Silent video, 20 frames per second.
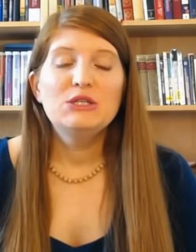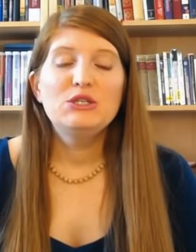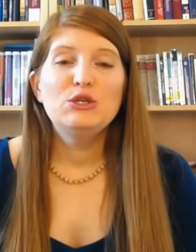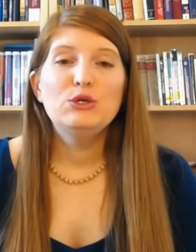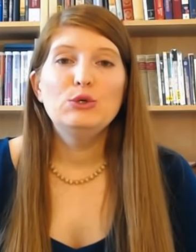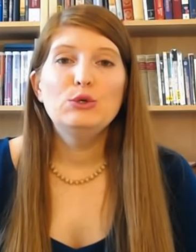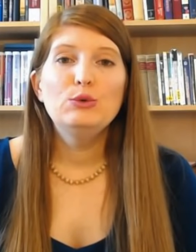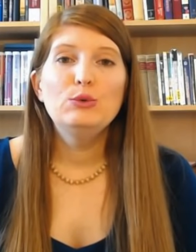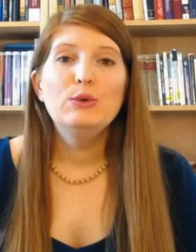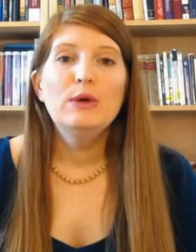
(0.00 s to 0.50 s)

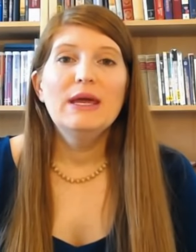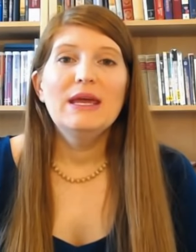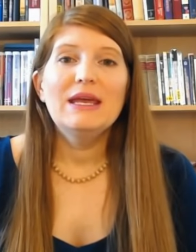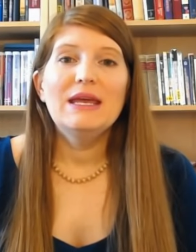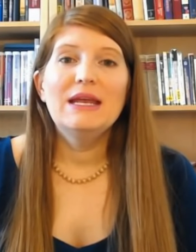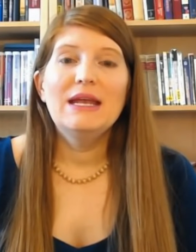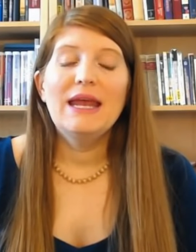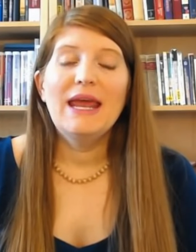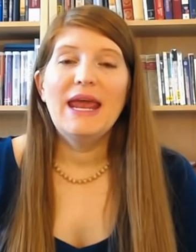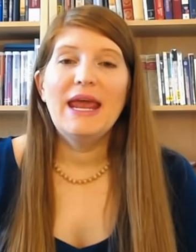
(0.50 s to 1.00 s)
to
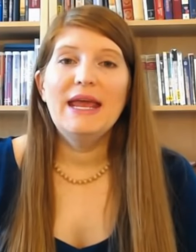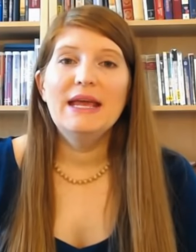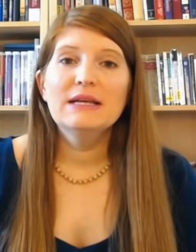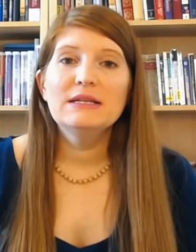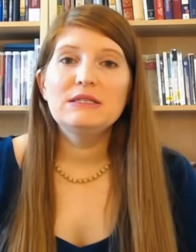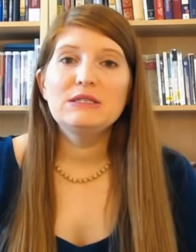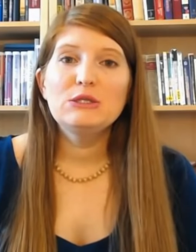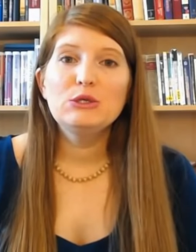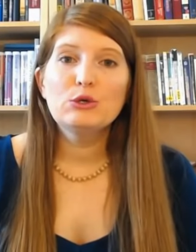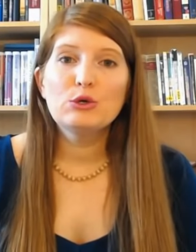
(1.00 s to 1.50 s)

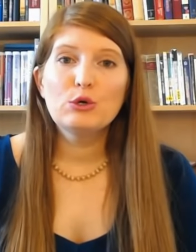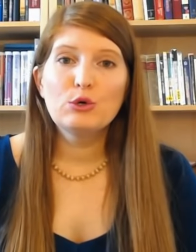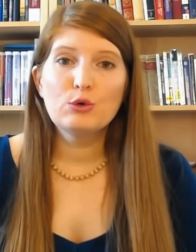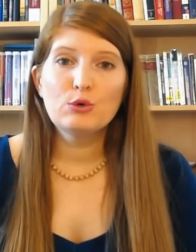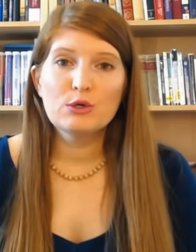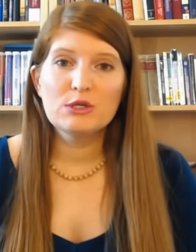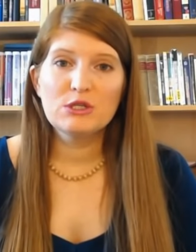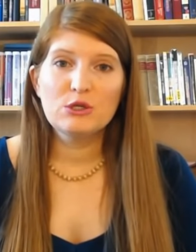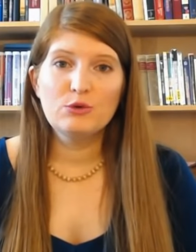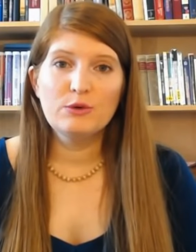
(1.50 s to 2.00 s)
enhance your
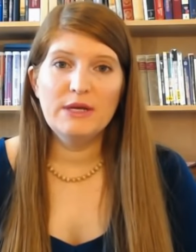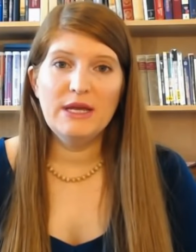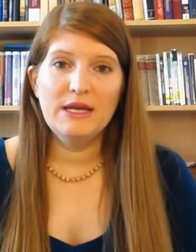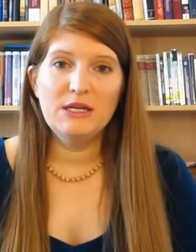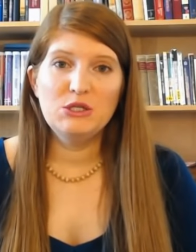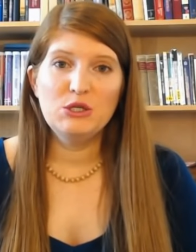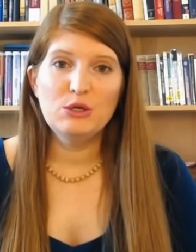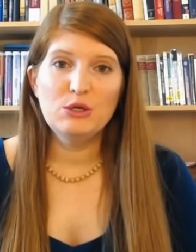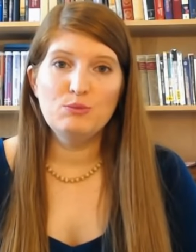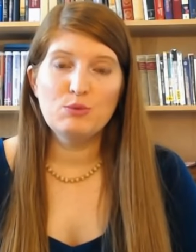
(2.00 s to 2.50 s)
course
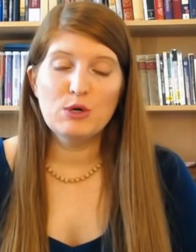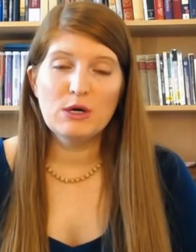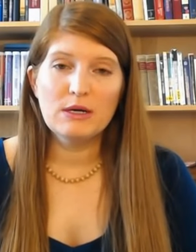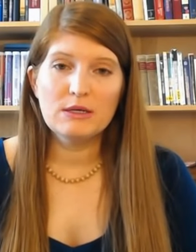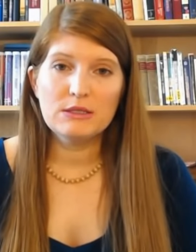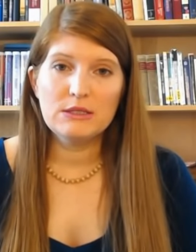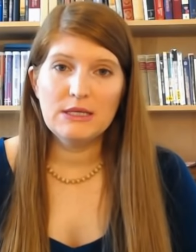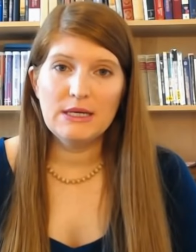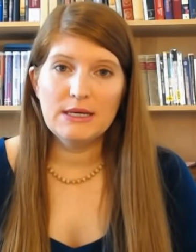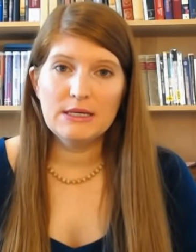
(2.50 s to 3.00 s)
creation
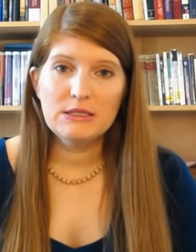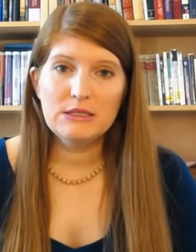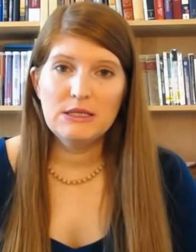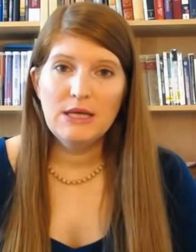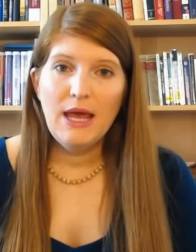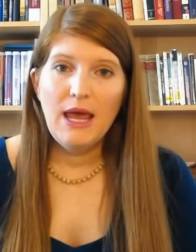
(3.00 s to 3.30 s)
process,